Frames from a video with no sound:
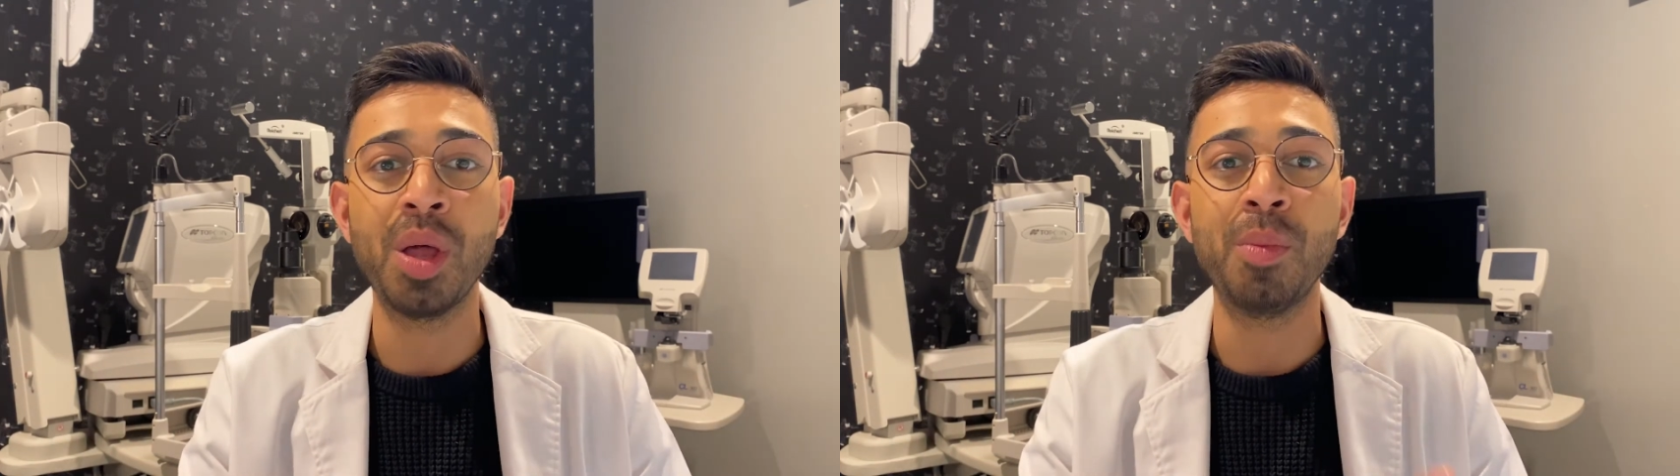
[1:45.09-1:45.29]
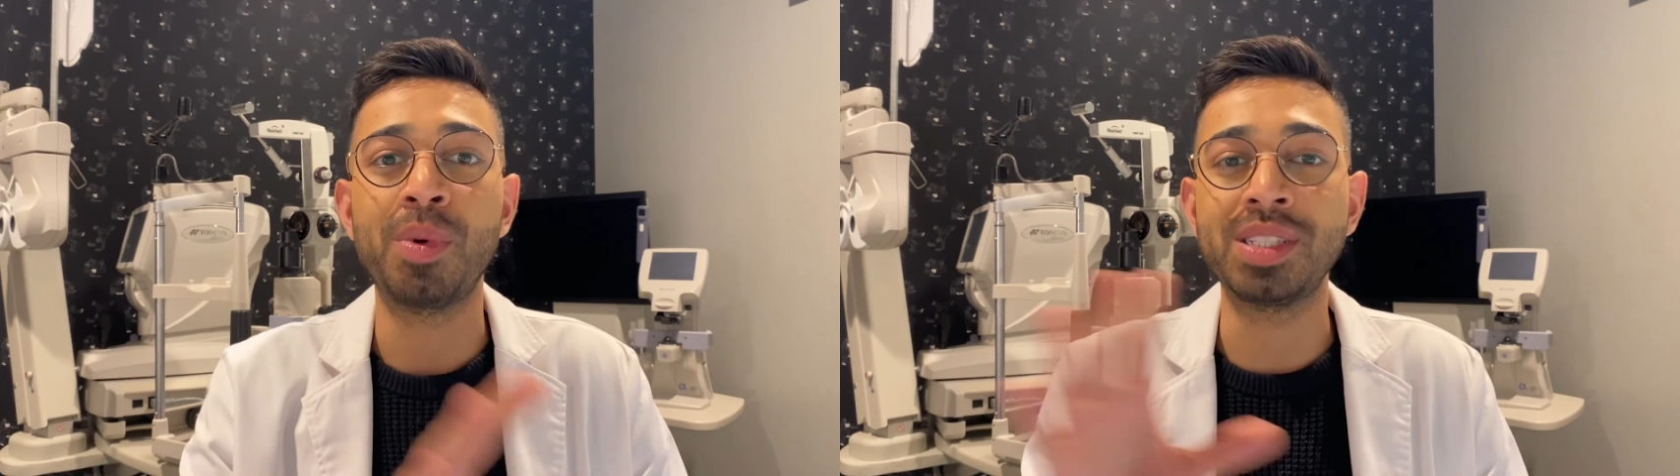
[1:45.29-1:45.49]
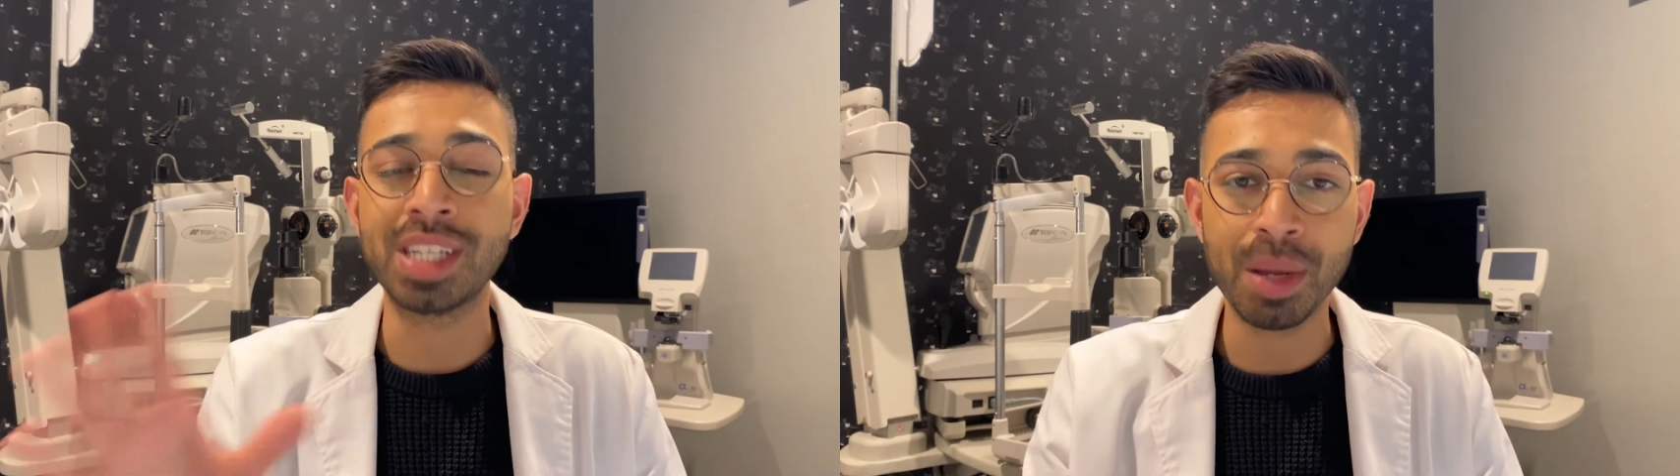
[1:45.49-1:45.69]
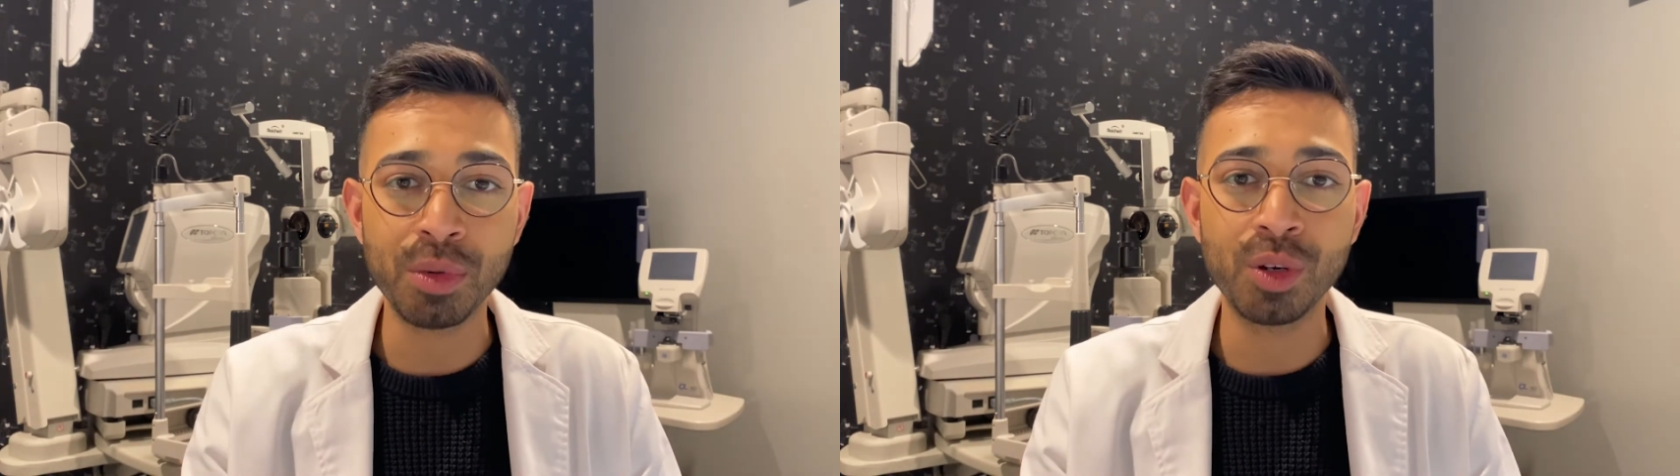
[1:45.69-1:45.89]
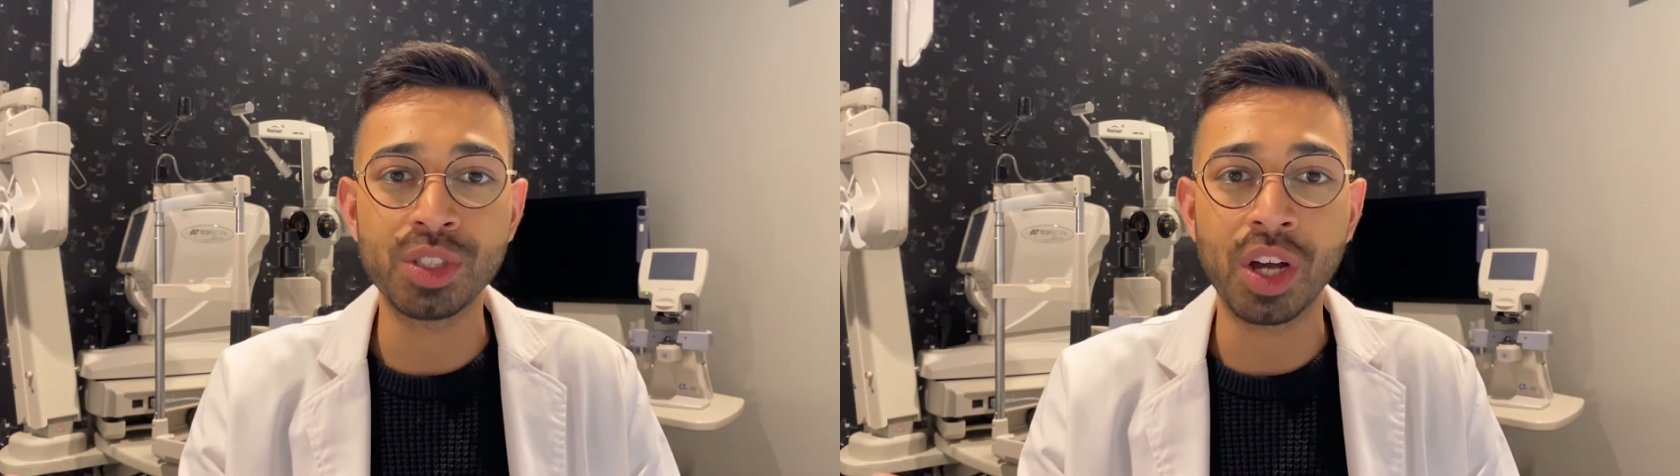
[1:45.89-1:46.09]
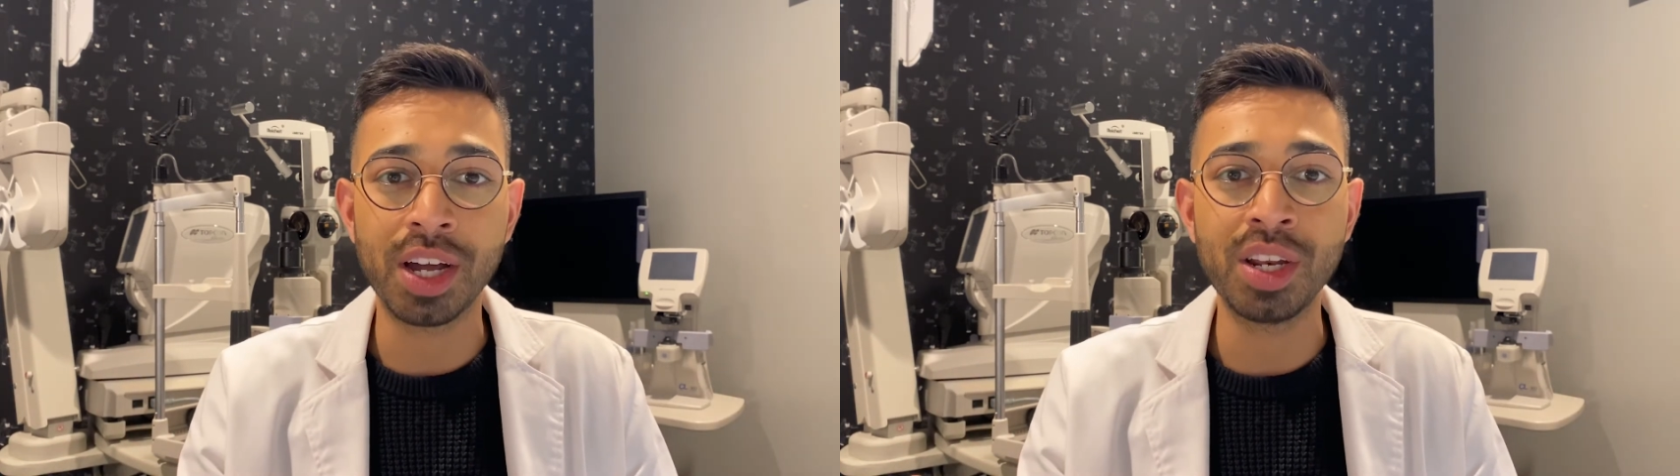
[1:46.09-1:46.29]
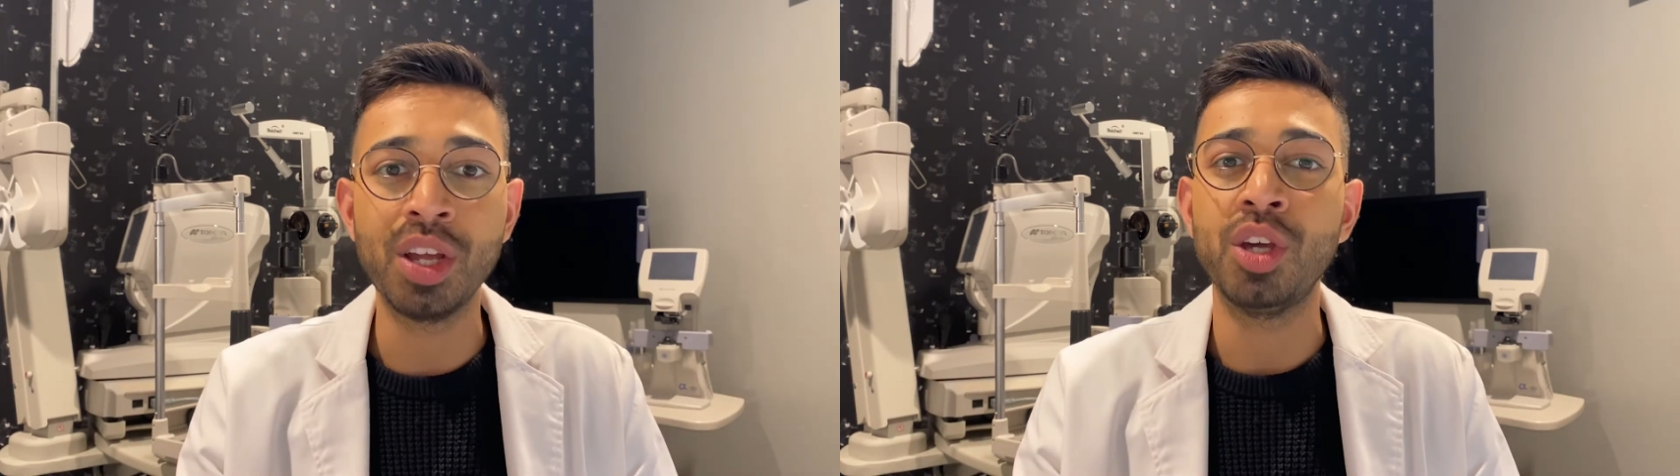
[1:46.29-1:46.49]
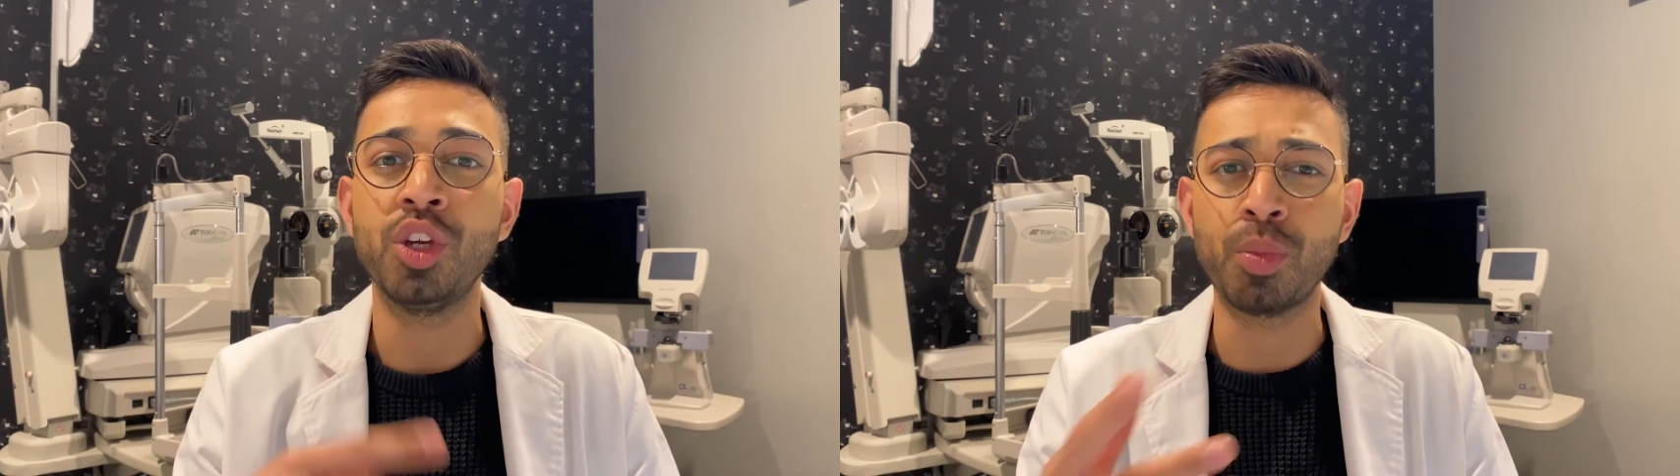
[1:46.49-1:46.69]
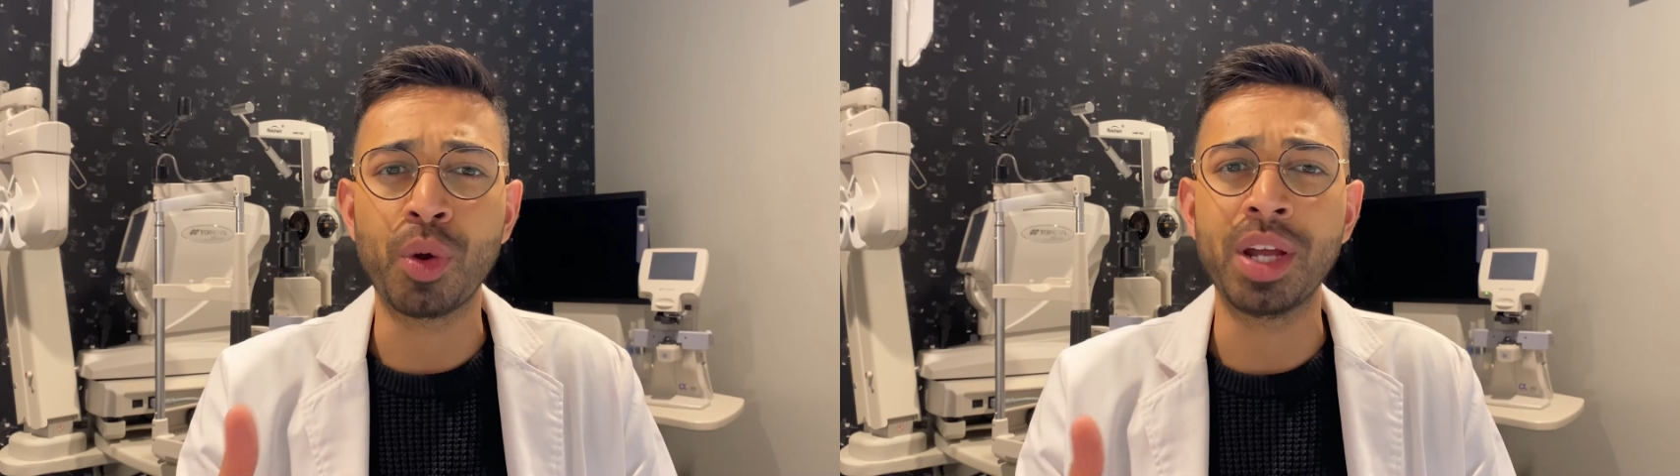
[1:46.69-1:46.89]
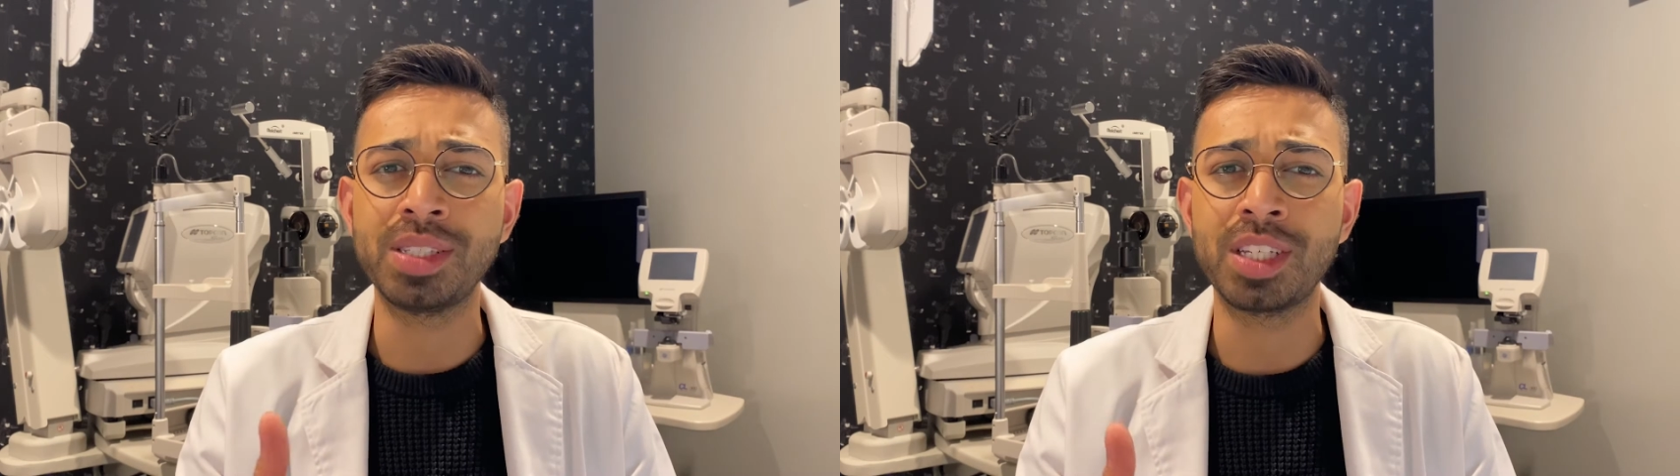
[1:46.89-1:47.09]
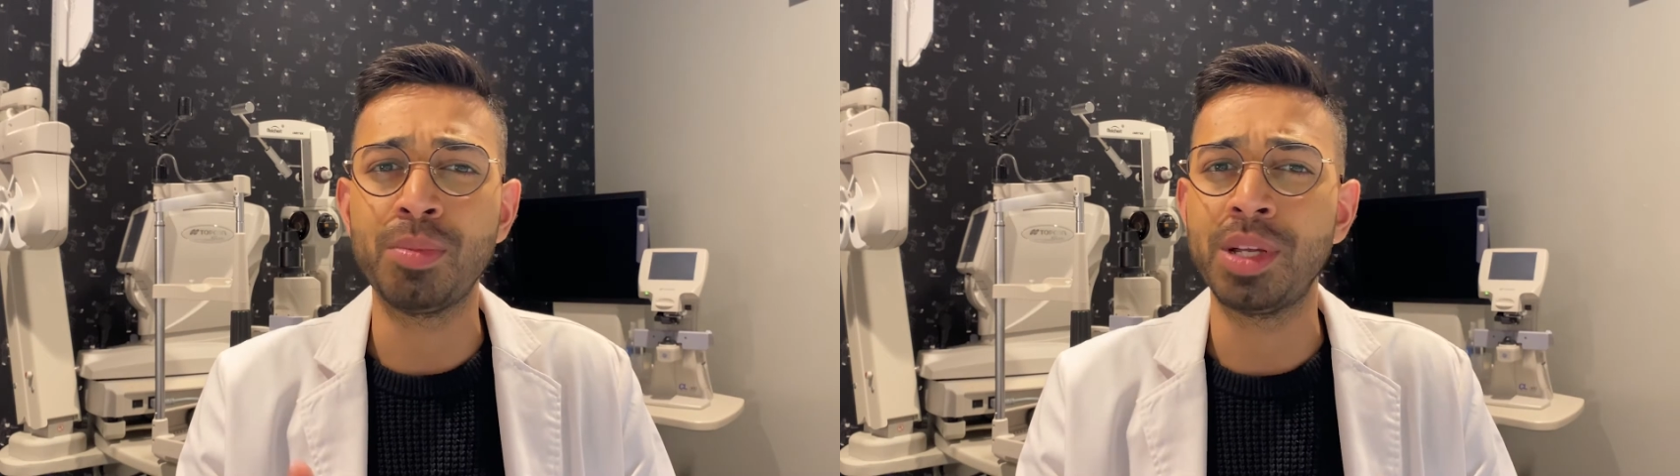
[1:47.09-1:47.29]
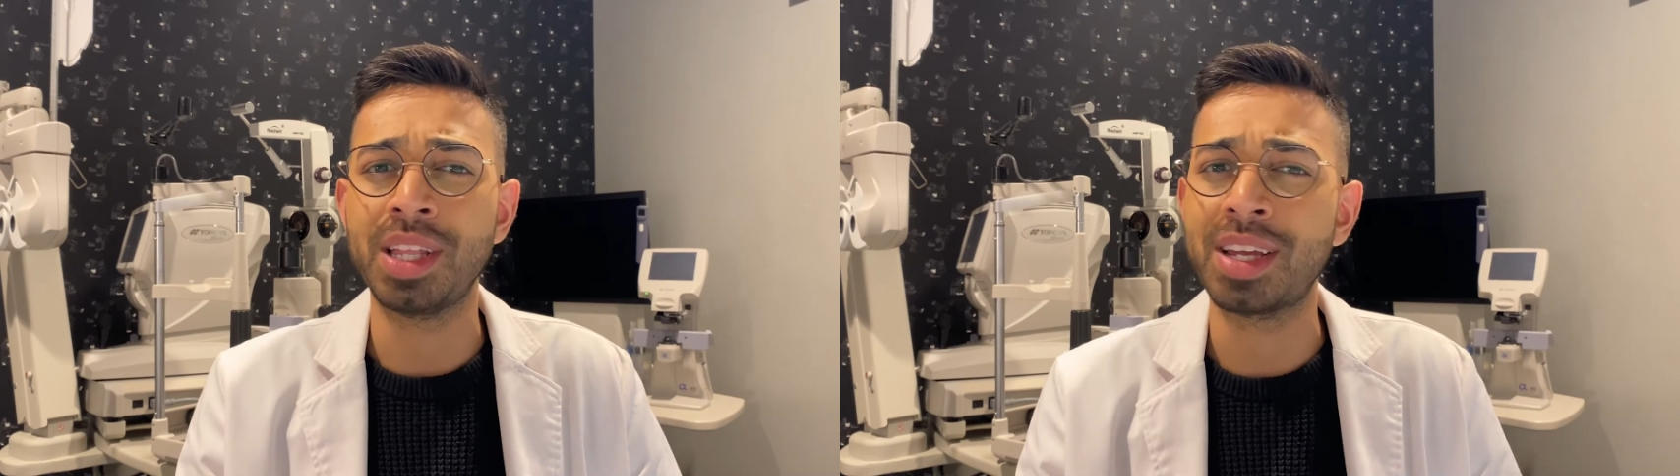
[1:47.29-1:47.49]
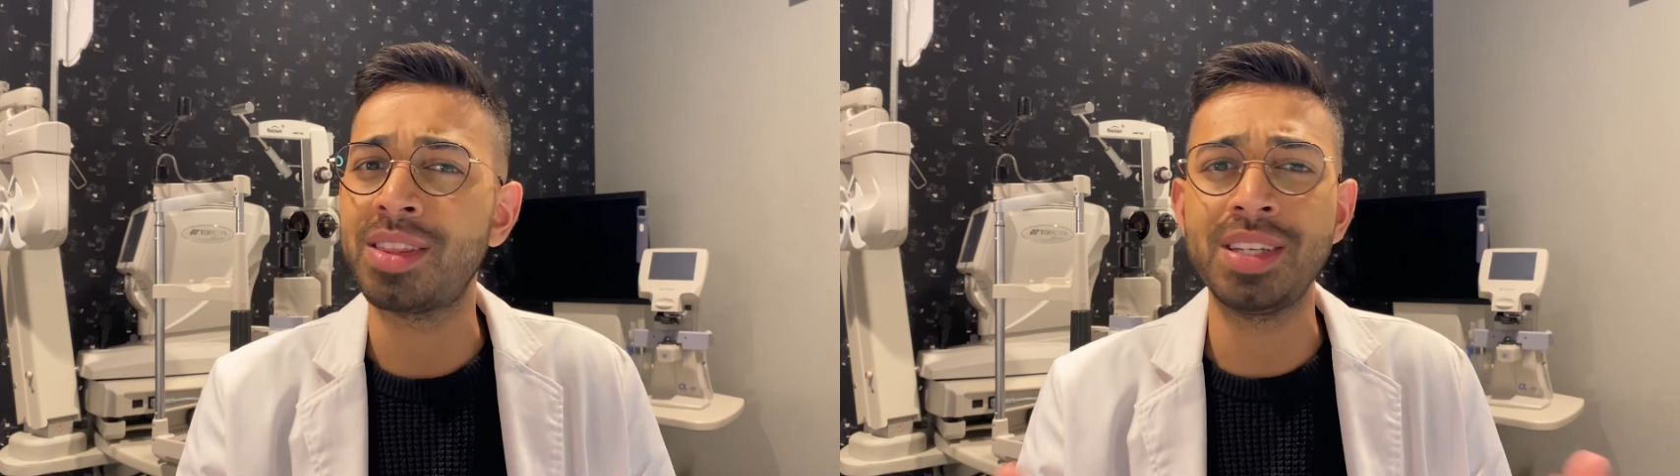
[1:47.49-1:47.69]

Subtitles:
But as time goes on, your brain is going to be like,